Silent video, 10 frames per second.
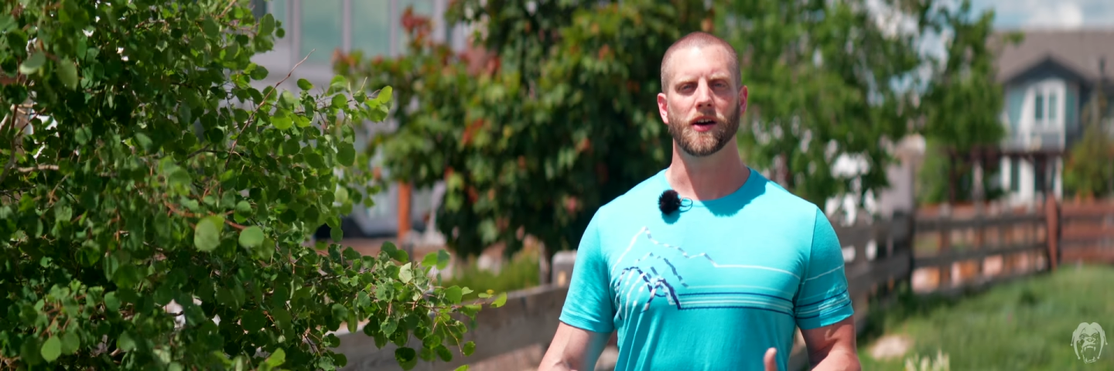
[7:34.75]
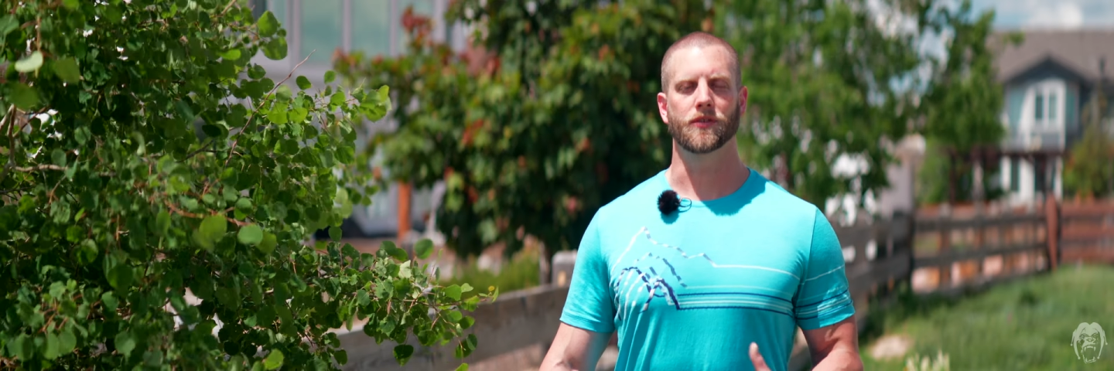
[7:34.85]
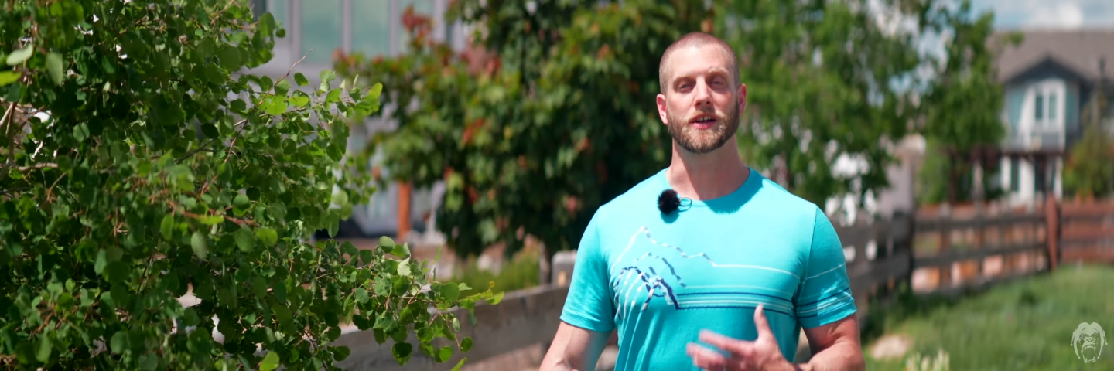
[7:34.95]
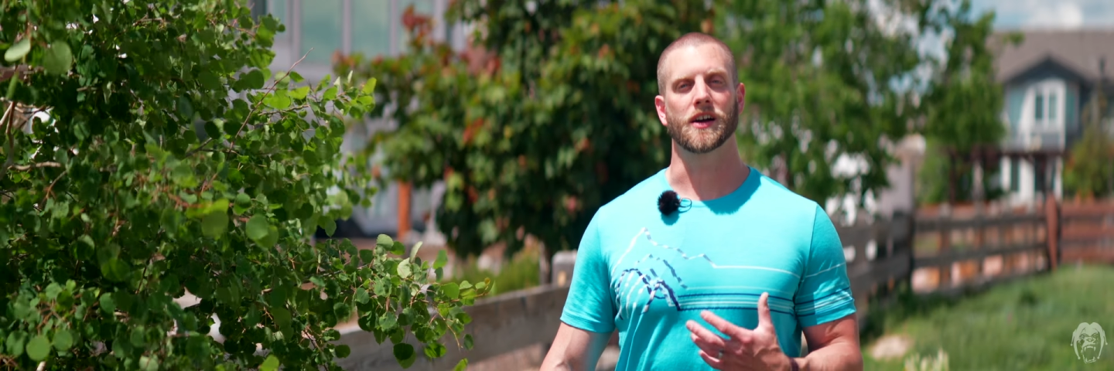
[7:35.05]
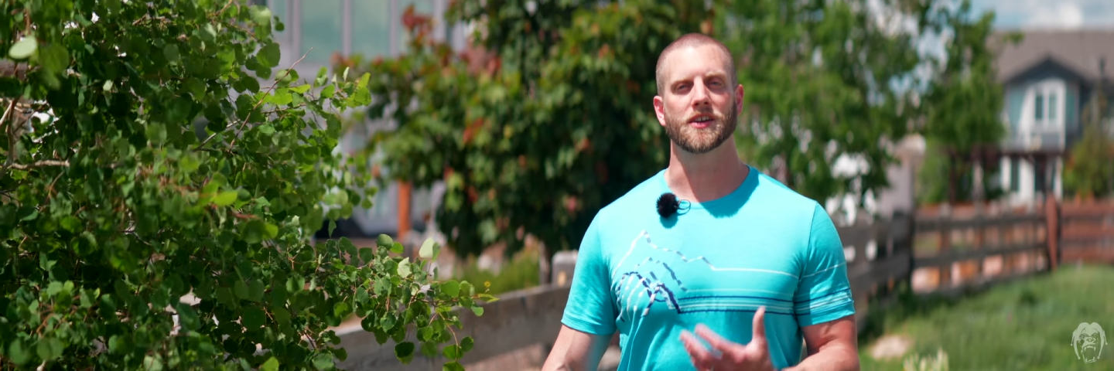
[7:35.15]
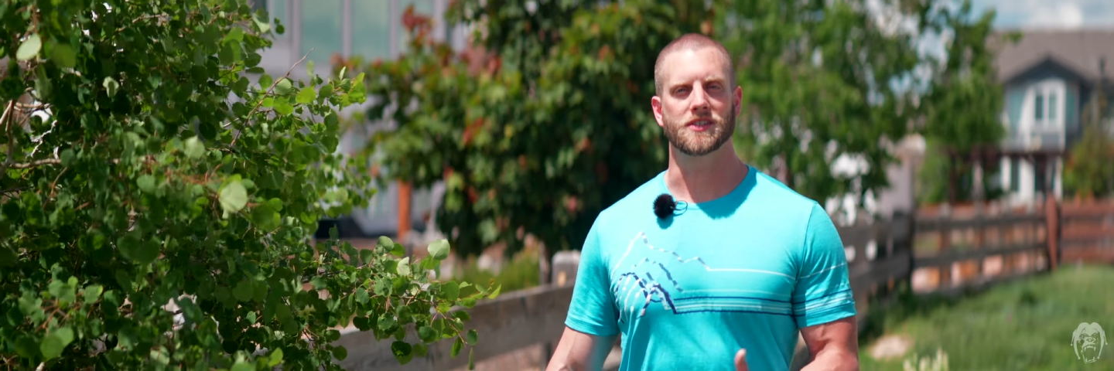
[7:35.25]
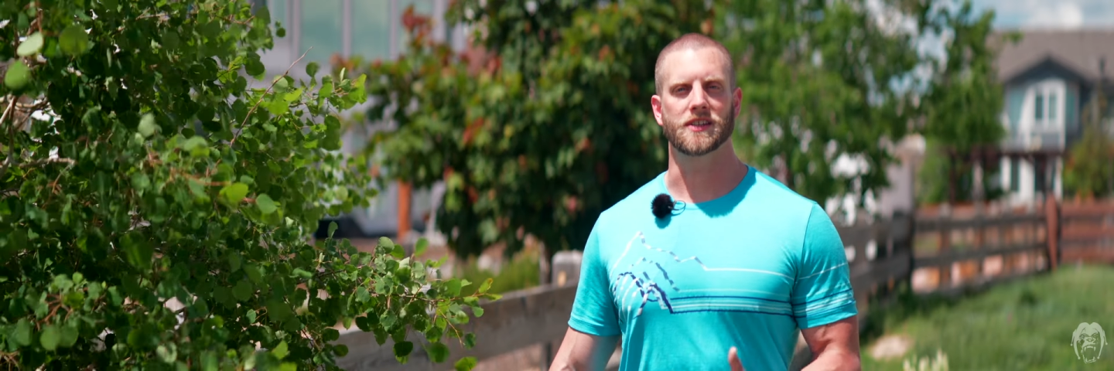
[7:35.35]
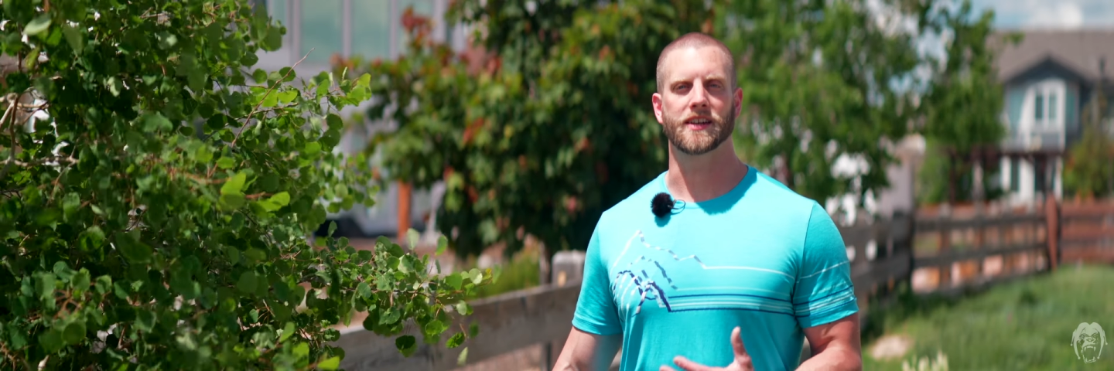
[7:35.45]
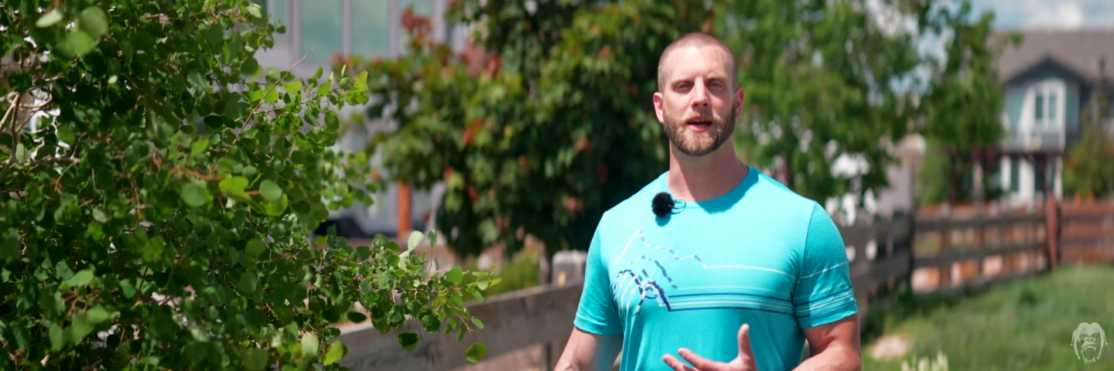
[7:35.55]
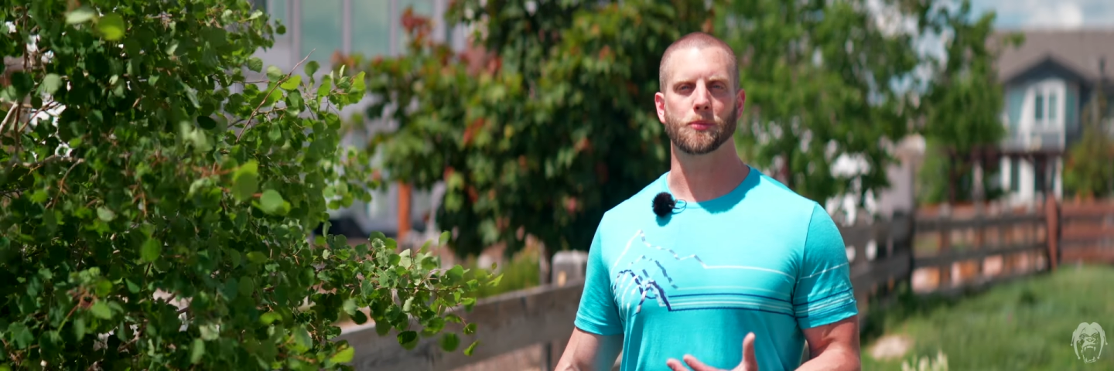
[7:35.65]
of the content
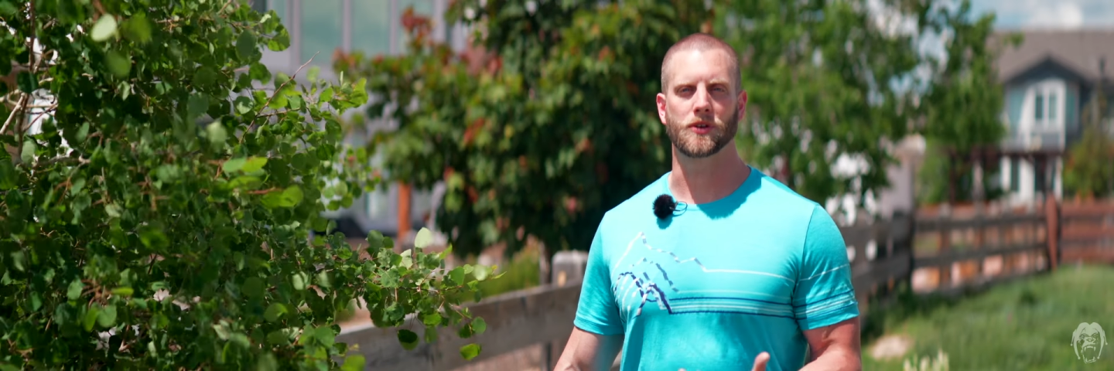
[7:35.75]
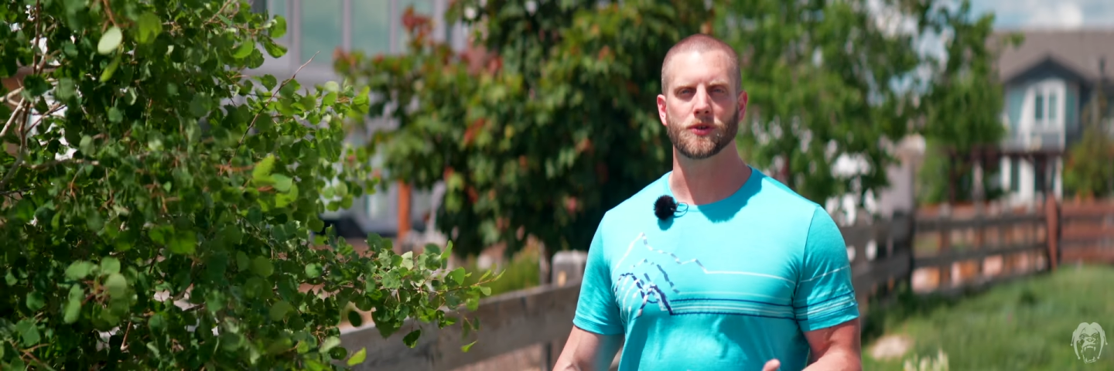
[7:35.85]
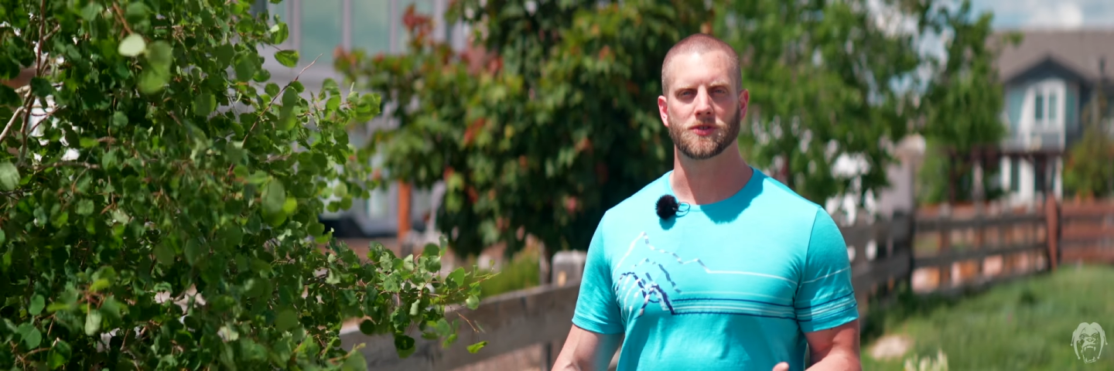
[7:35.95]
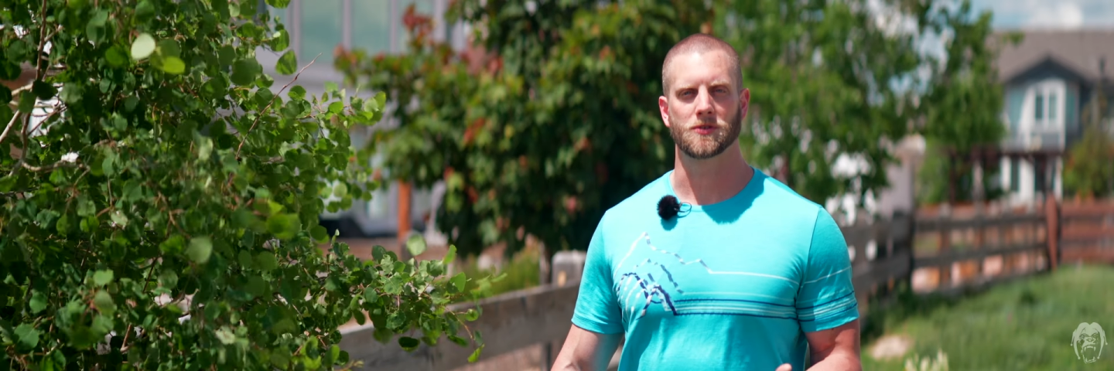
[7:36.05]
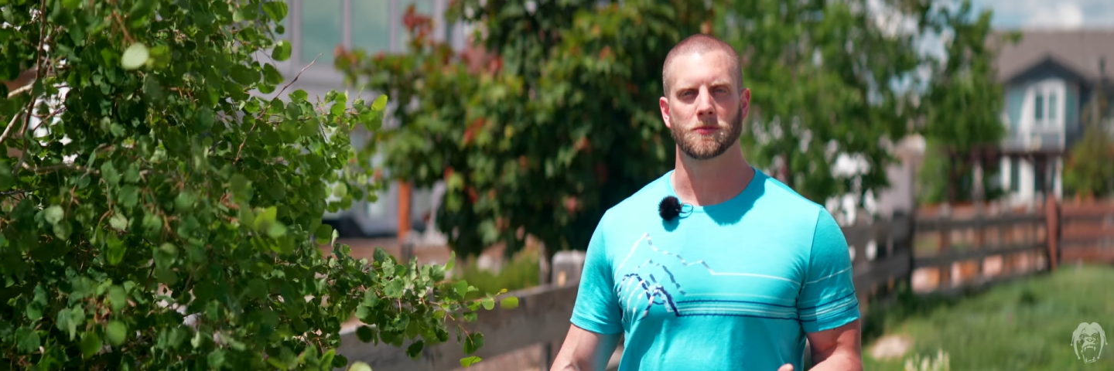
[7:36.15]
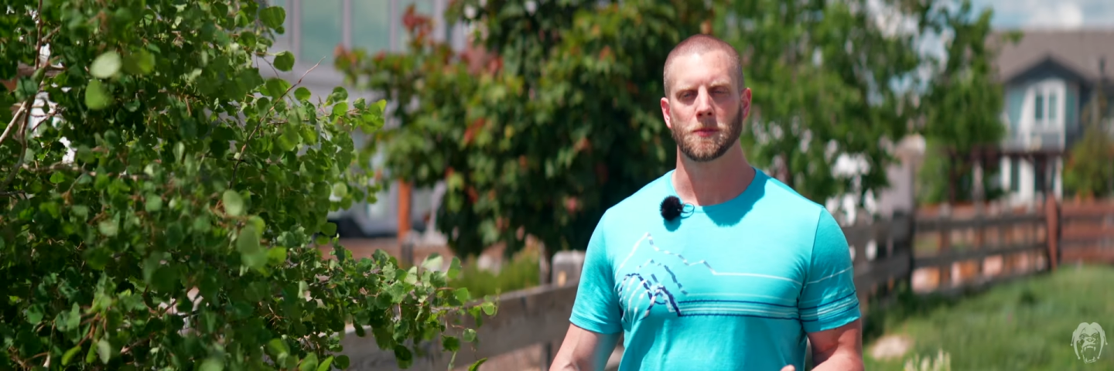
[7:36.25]
that I produce.